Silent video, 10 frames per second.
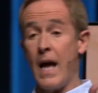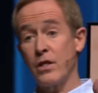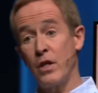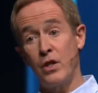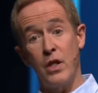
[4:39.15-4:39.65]
he
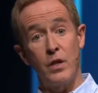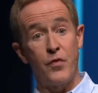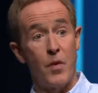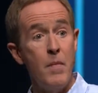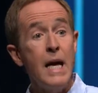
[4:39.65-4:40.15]
has an agenda
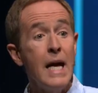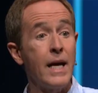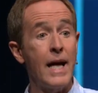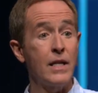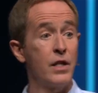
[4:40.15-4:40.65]
for me,
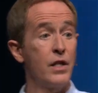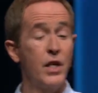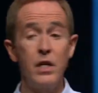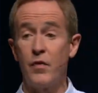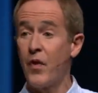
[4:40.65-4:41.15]
and he has an
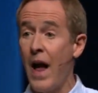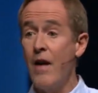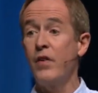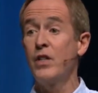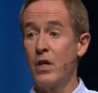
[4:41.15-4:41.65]
agenda for
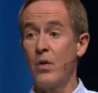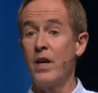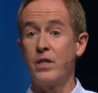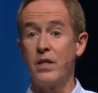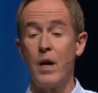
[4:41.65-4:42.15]
every
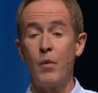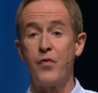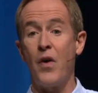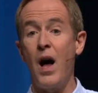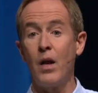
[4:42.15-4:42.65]
generation that would
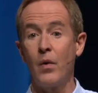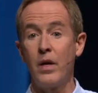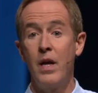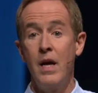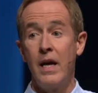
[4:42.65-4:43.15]
follow.
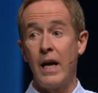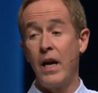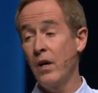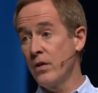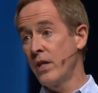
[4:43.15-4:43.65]
And
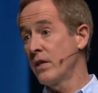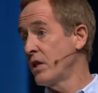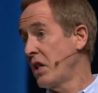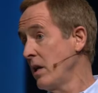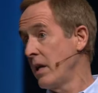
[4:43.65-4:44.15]
here's his
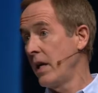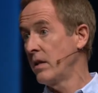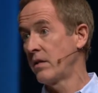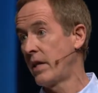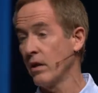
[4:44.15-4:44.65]
agenda. He
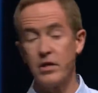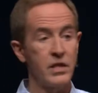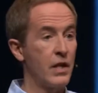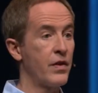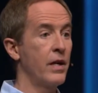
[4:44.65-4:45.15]
tells
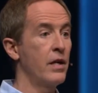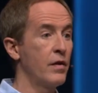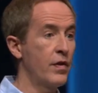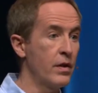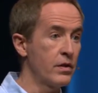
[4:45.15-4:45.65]
us at the end
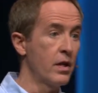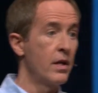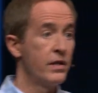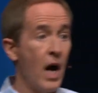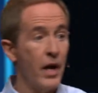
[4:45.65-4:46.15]
of his
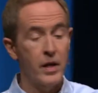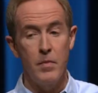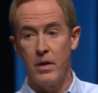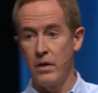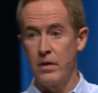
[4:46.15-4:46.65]

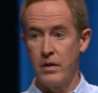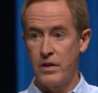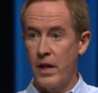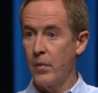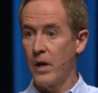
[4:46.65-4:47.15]
document, this
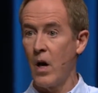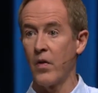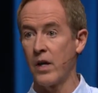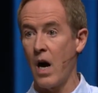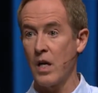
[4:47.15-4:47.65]
thing we call
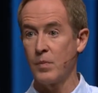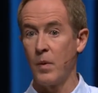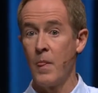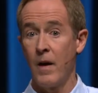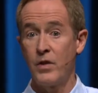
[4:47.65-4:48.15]
the
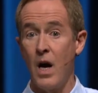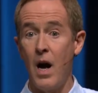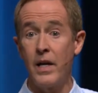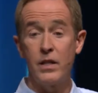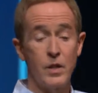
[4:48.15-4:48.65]
Gospel of
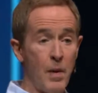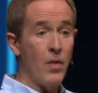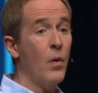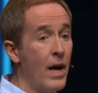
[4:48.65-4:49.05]
John. He says, by the